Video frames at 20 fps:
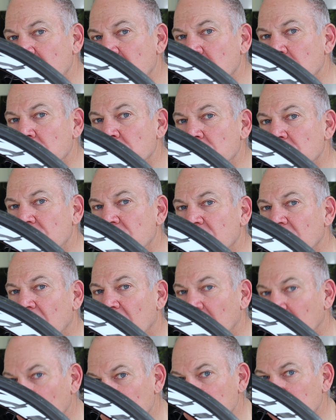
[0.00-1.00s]
use
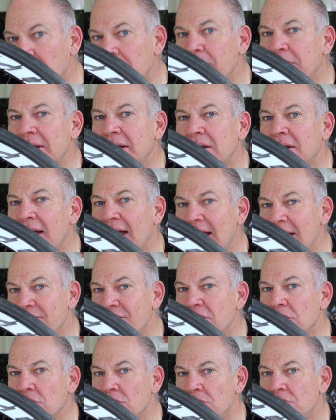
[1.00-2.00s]
a little bit
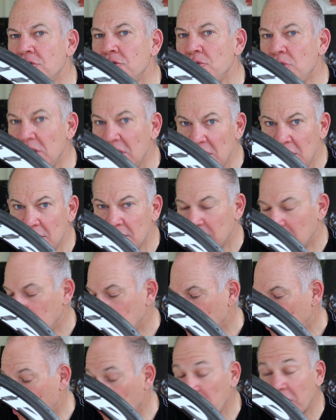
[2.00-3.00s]
heavier duty
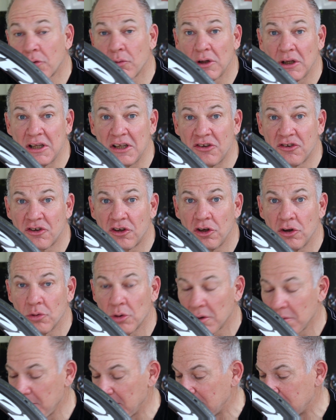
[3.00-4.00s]
quick release
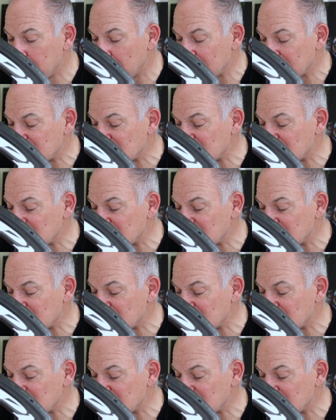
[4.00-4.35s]
skewer made by